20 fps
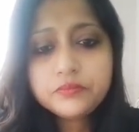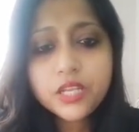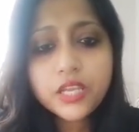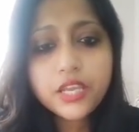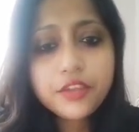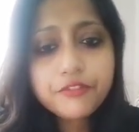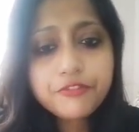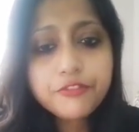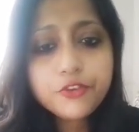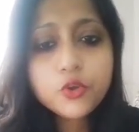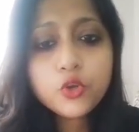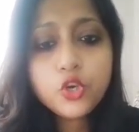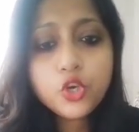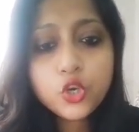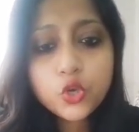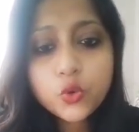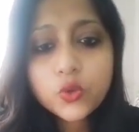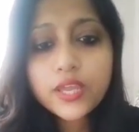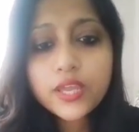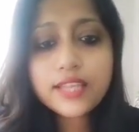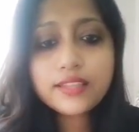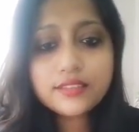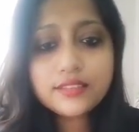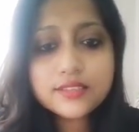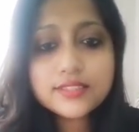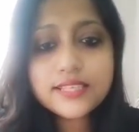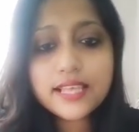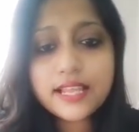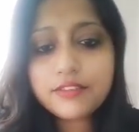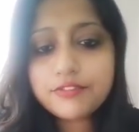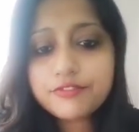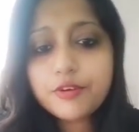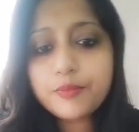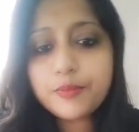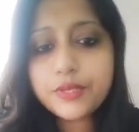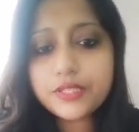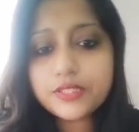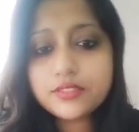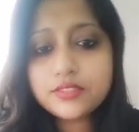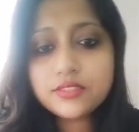if you look at these
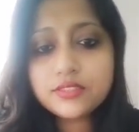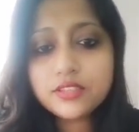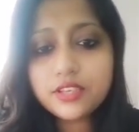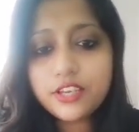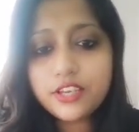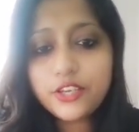alphabets,